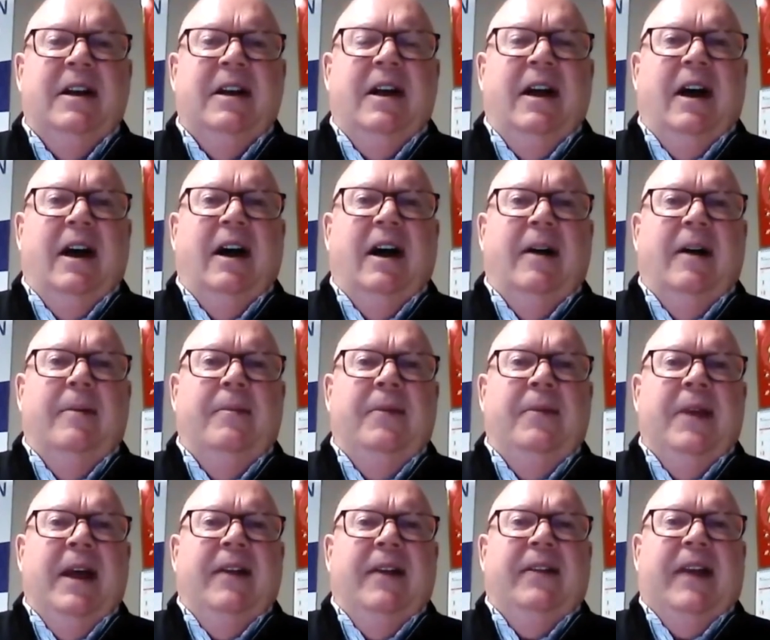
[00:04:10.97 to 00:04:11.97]
Um,
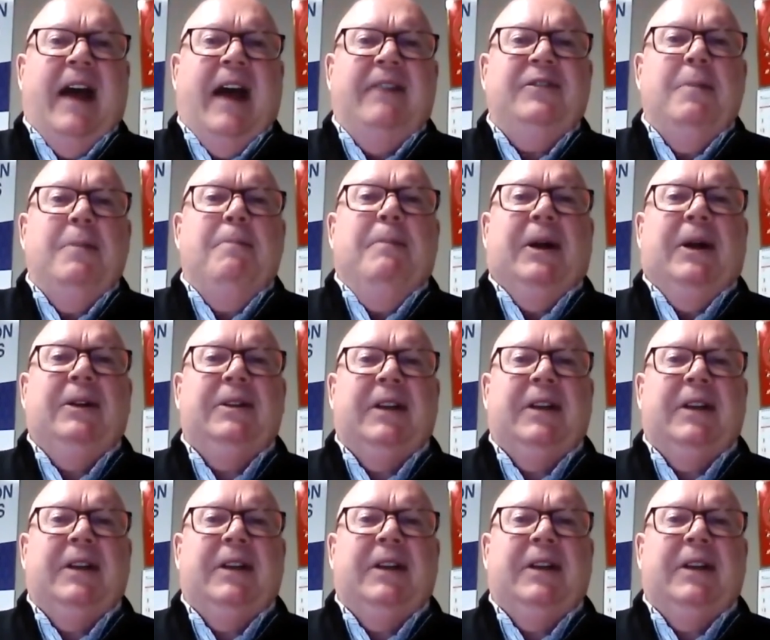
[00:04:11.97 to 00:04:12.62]
you have to build a